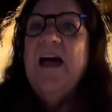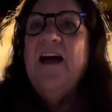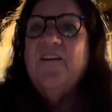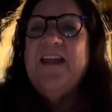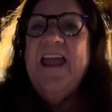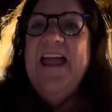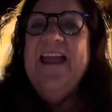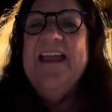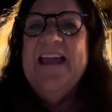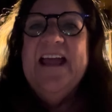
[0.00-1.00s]

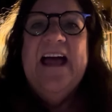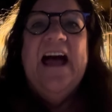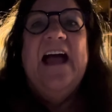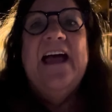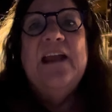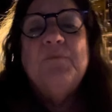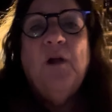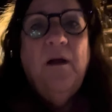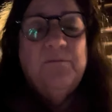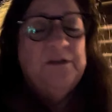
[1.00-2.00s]
Okay, I had a
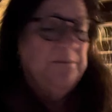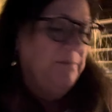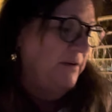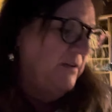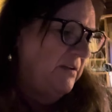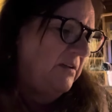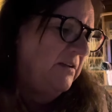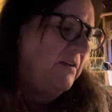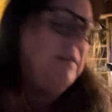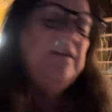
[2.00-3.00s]
problem.
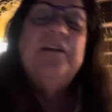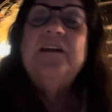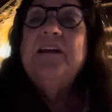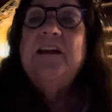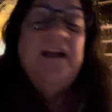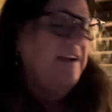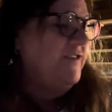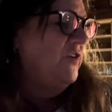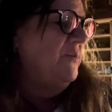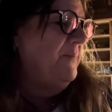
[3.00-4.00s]
I
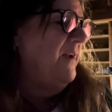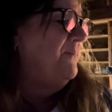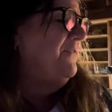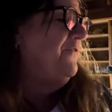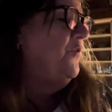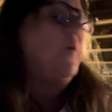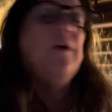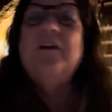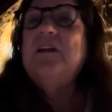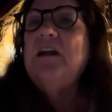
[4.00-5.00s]
told about it
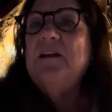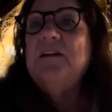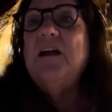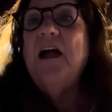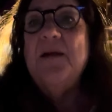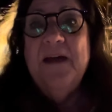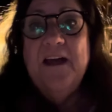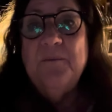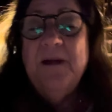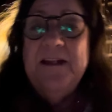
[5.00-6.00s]
before. I'm
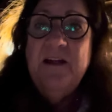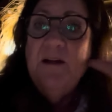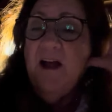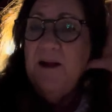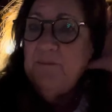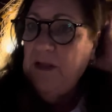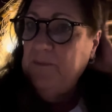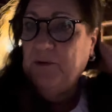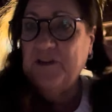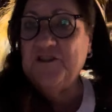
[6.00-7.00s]
out of my high blood
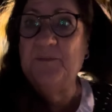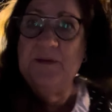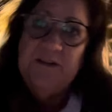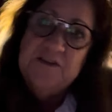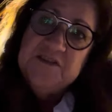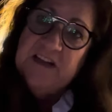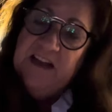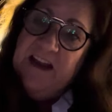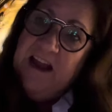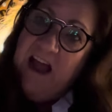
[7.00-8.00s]
pressure pills.
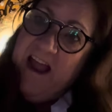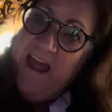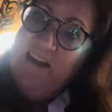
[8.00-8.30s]
I had